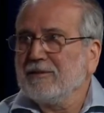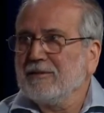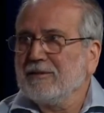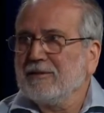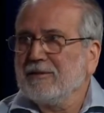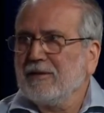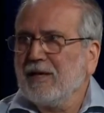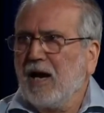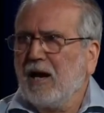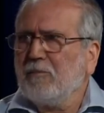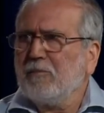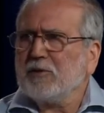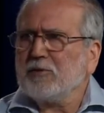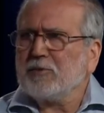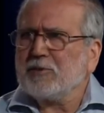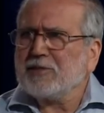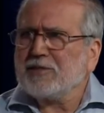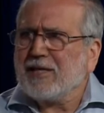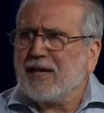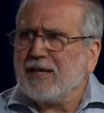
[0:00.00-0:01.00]
Okay. How much
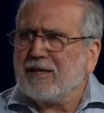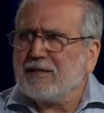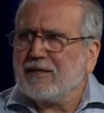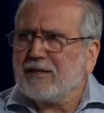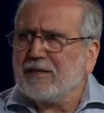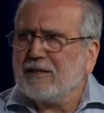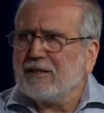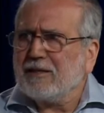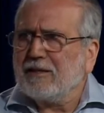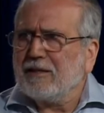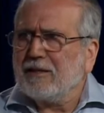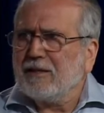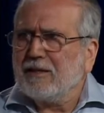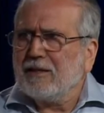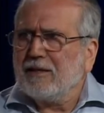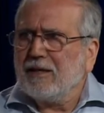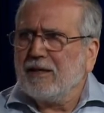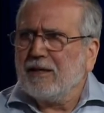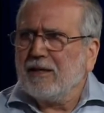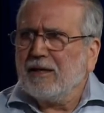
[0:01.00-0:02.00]
was Sandy?
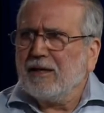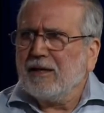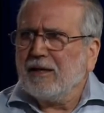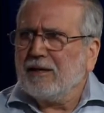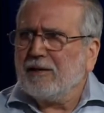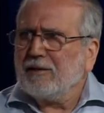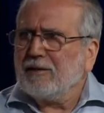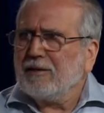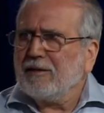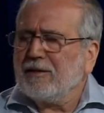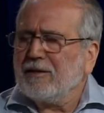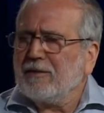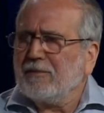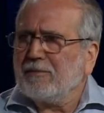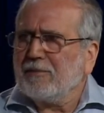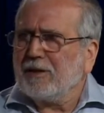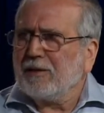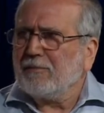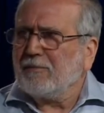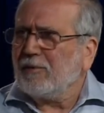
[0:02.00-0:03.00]
I forget.
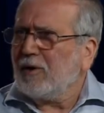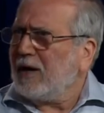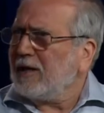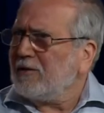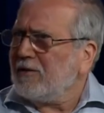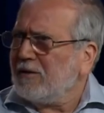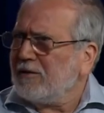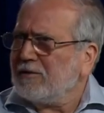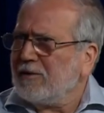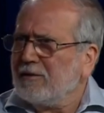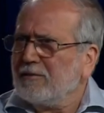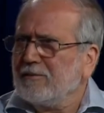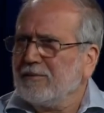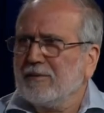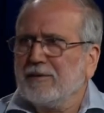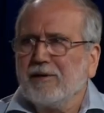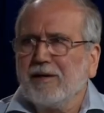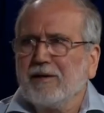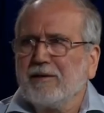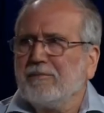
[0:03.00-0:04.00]
Well, a lot of money. A
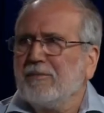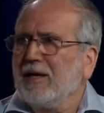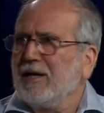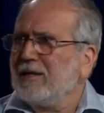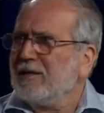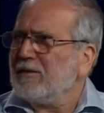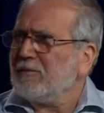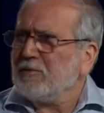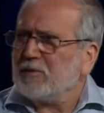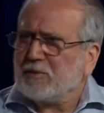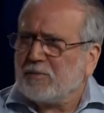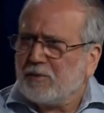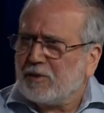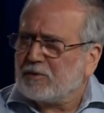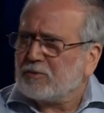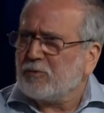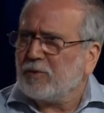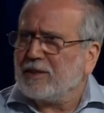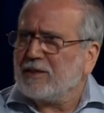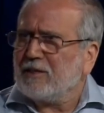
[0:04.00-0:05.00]
lot of money. I think it was about
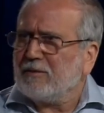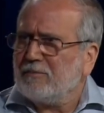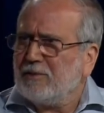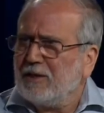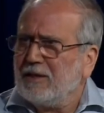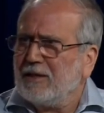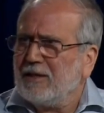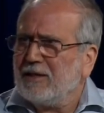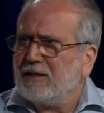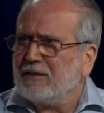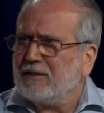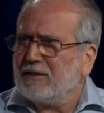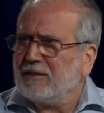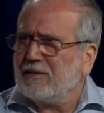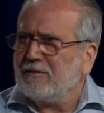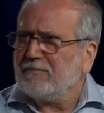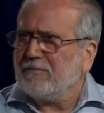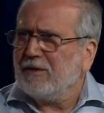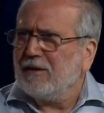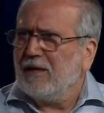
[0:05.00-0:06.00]
20 billion.
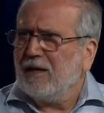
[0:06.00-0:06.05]
Yeah.